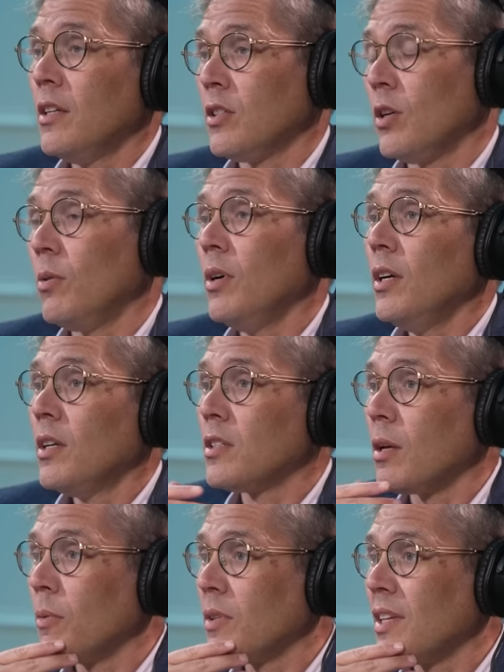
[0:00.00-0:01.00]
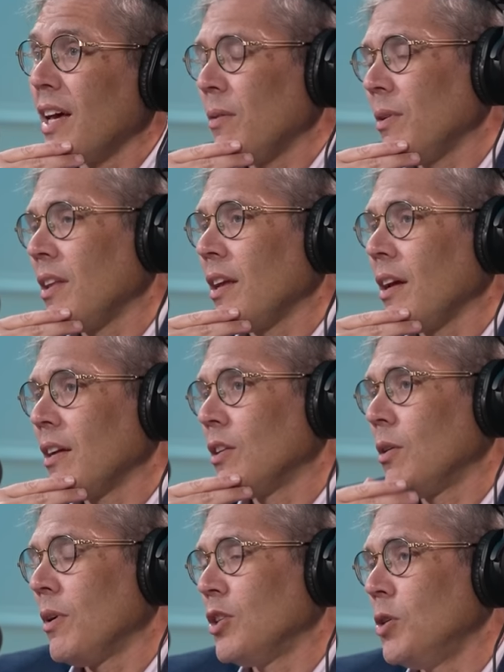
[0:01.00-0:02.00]
So someone said, I don't want to take, you
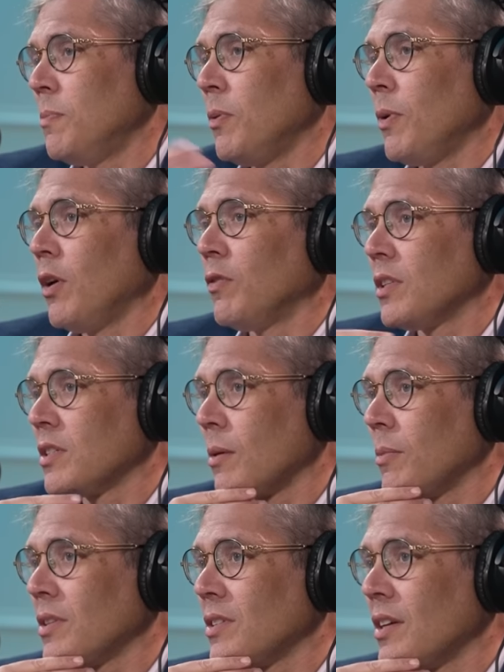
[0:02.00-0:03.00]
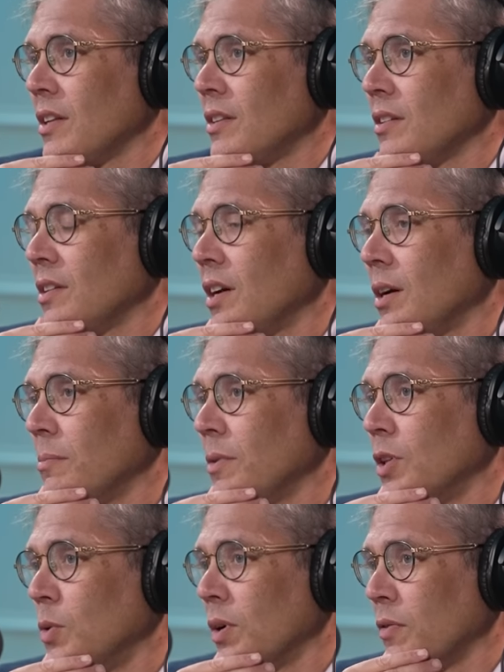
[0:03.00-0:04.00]
know, GP went over to someone and said, um,
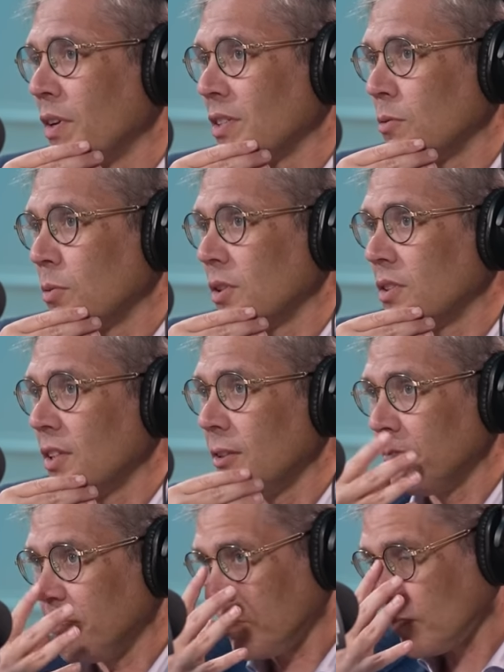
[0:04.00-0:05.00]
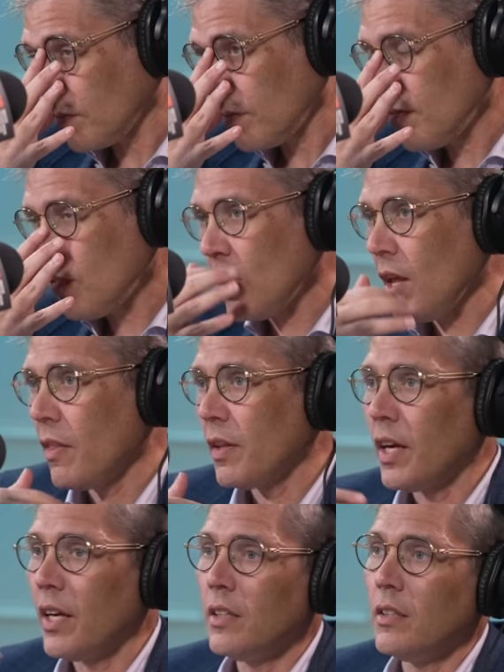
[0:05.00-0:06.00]
do you want to invest in real estate? And the
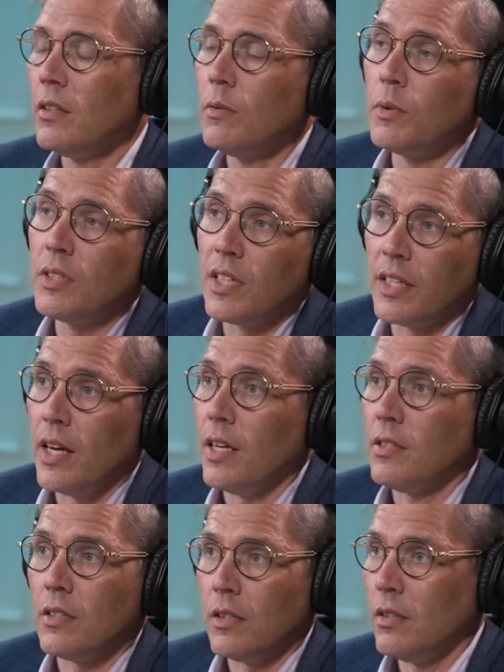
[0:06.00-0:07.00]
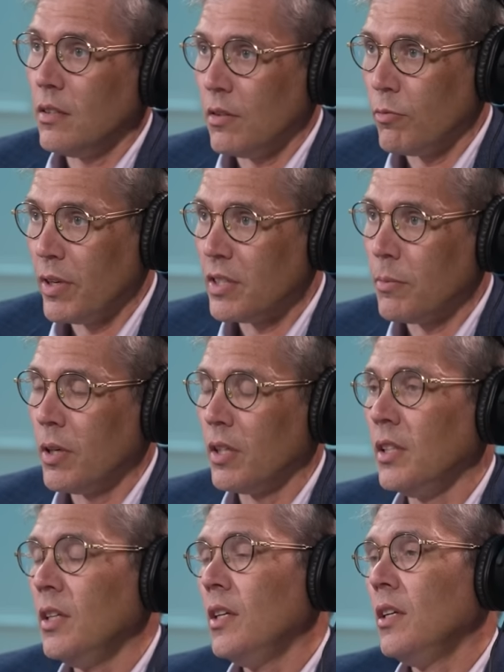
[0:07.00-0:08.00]
guy would say yes and raise the
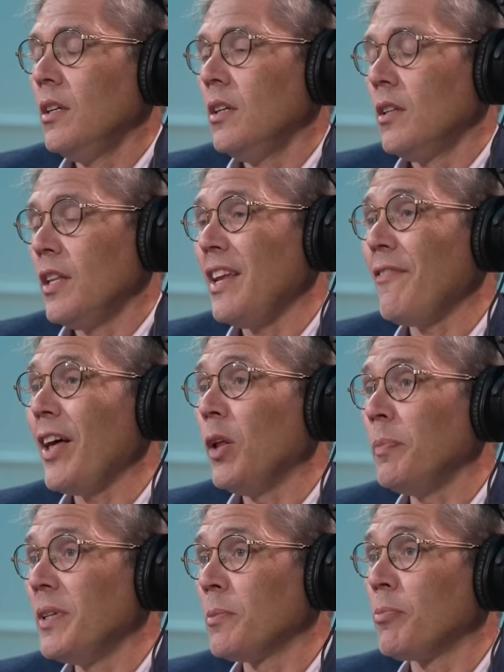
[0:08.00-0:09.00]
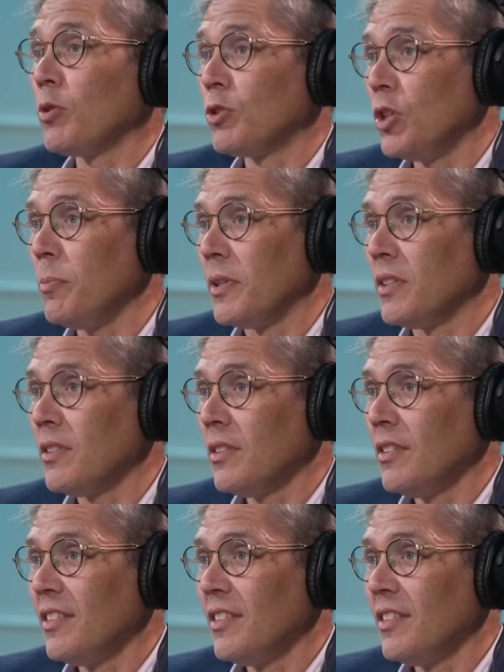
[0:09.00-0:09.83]
money. Then you have LPs approach GPs.